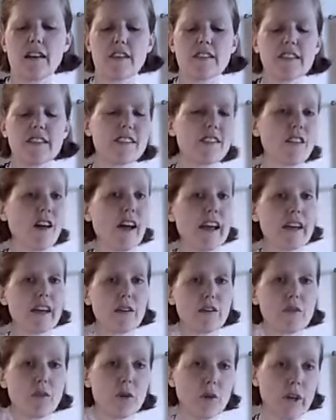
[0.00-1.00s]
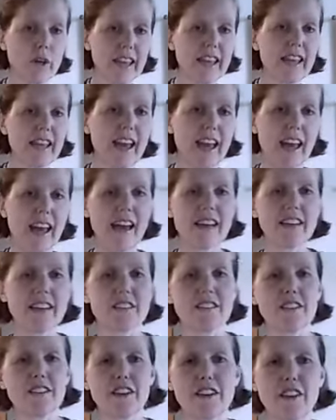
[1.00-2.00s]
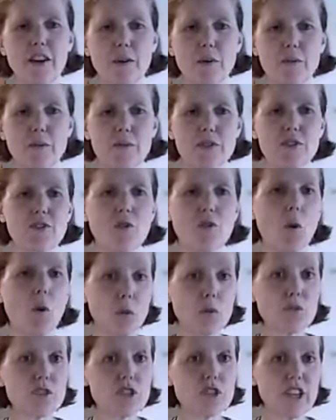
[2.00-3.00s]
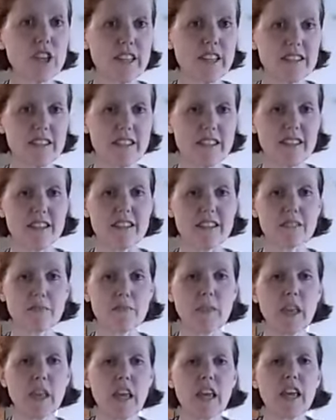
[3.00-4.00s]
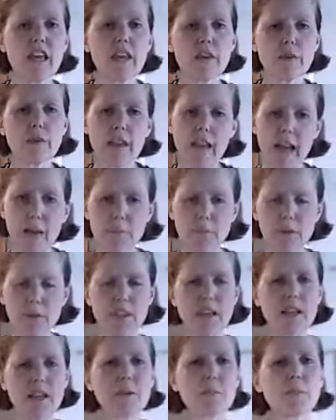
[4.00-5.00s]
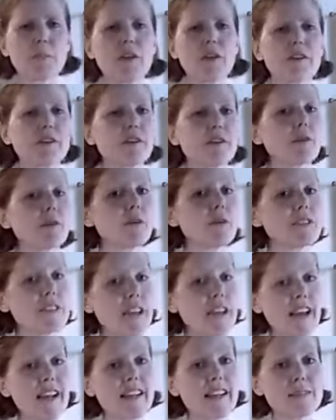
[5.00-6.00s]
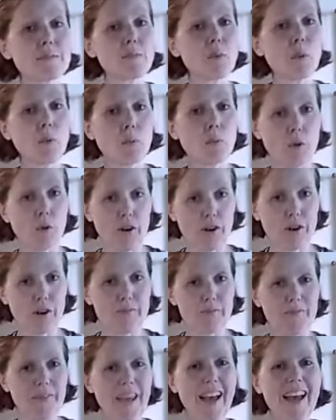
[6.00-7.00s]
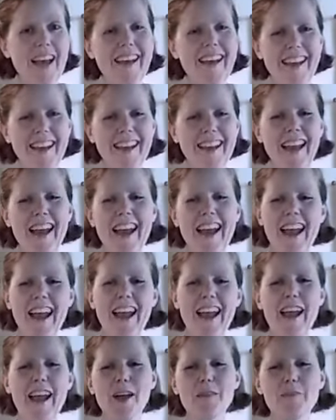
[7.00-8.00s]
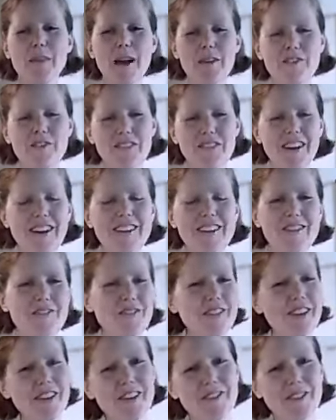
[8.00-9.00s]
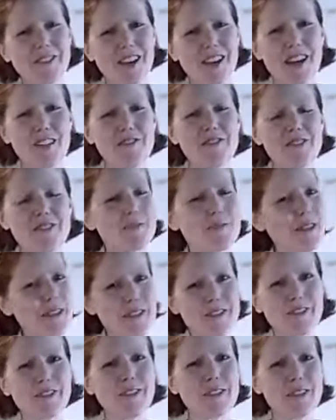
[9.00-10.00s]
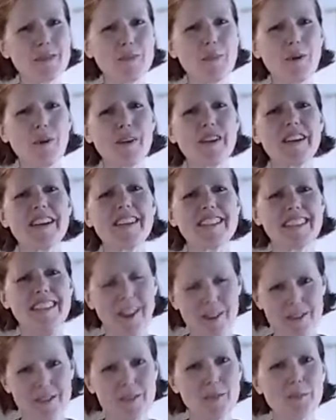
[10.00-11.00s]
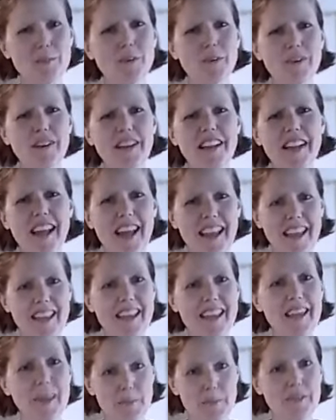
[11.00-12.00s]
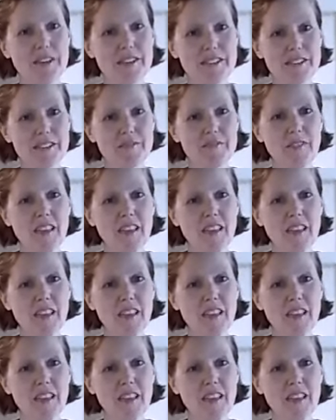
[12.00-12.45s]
didn't like looking at this whole chia seeds. You can put that in a blender. Of course, that is more work. And my philosophy of life, especially in the morning, is how simple can I keep this?